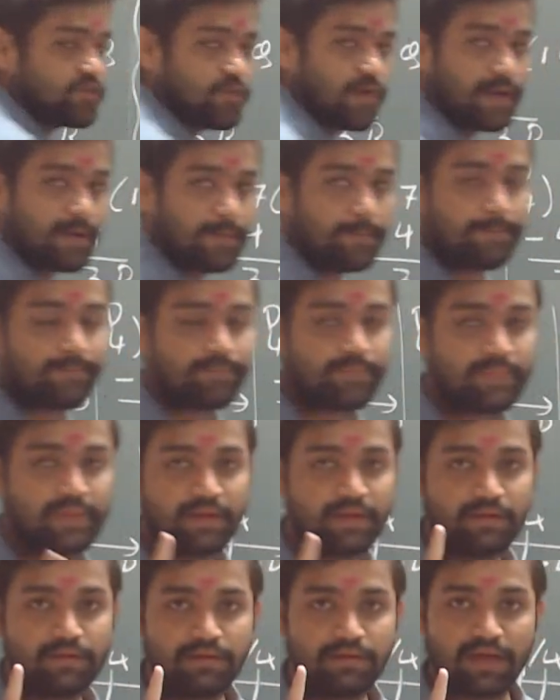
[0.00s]
1.
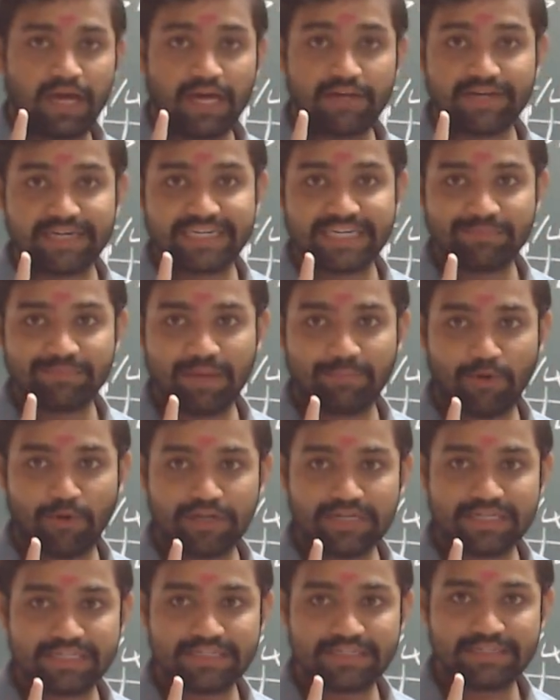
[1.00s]
Are you getting my
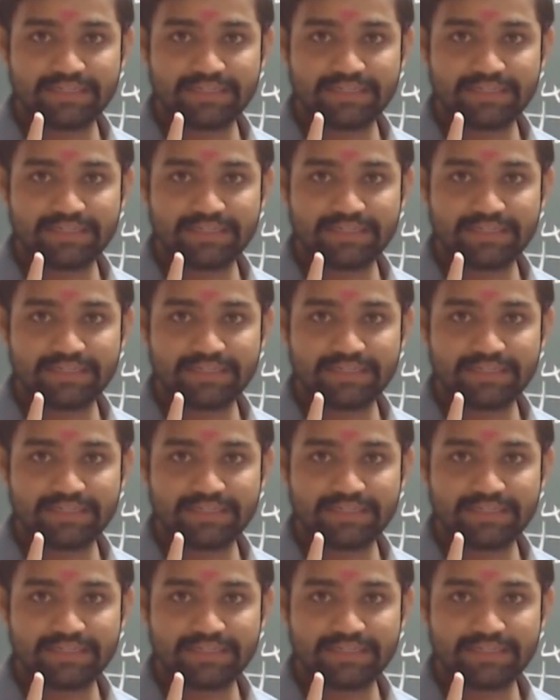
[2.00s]
point?